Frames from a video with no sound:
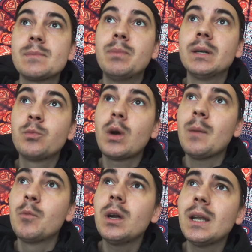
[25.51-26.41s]
But what
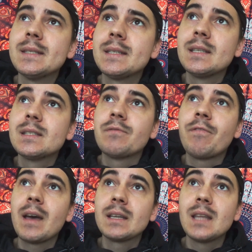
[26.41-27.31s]
I'm realizing is the
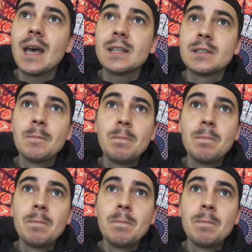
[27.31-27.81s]
fact that